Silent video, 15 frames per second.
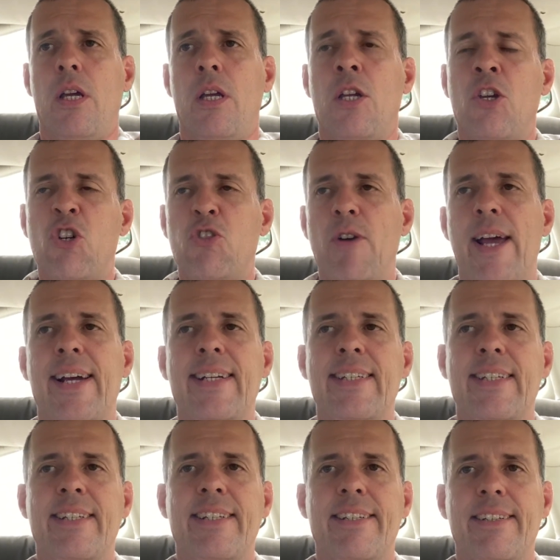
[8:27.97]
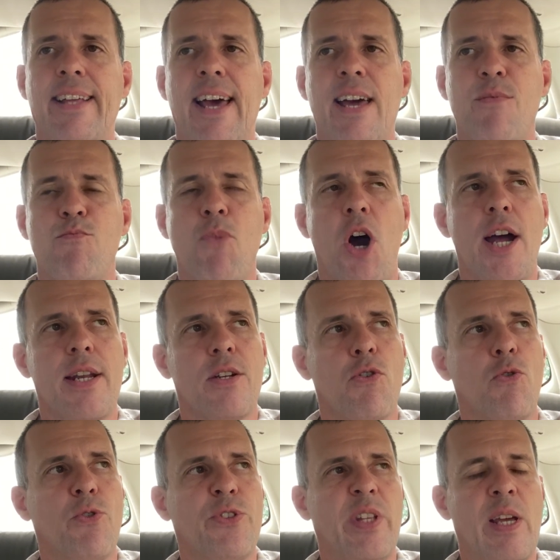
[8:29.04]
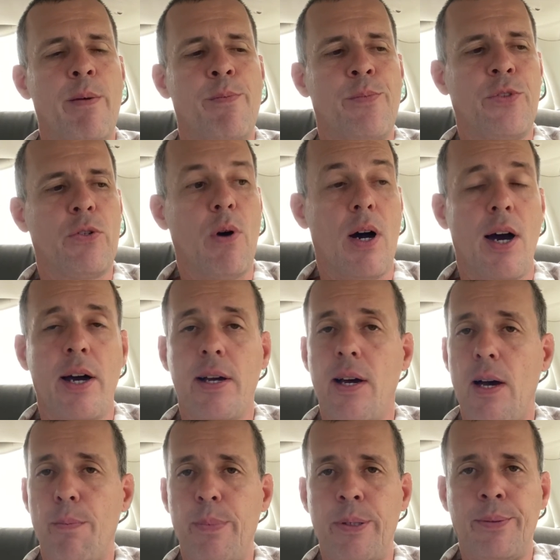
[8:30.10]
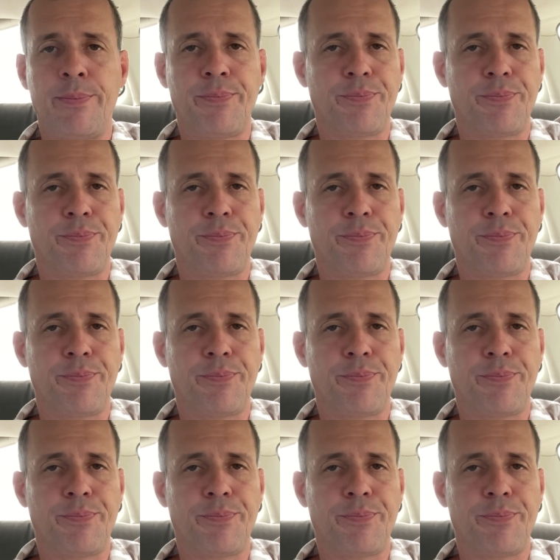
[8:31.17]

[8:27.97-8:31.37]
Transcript: incorrect, that might cause them to arc up.